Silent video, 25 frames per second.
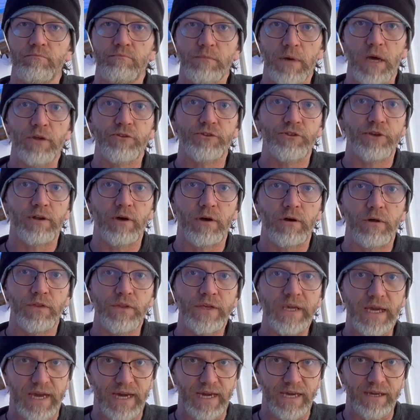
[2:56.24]
melted all
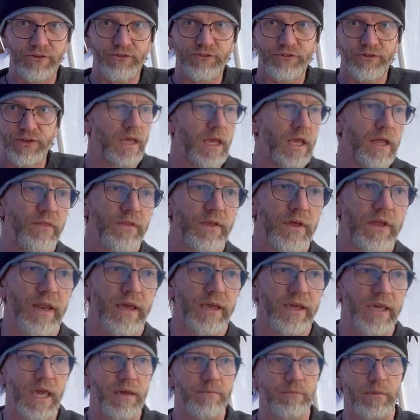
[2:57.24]
the ice and then
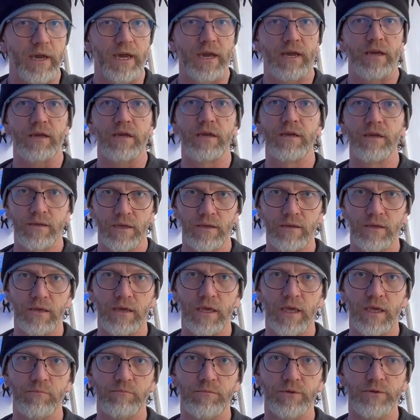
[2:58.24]
I came back
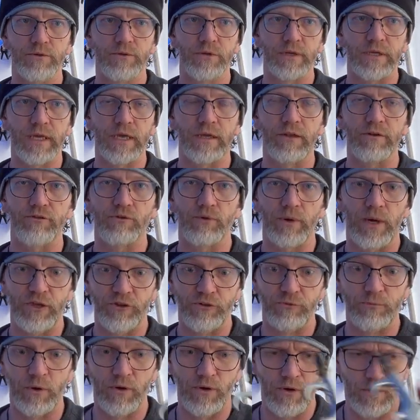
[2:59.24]
and blew it again
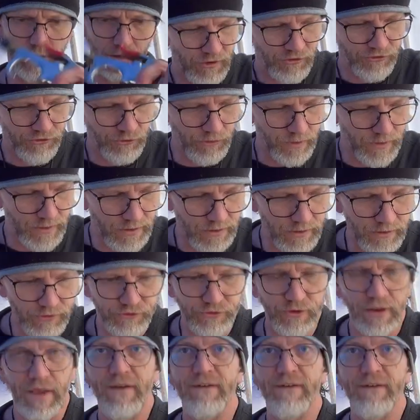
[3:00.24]
twice more. So it is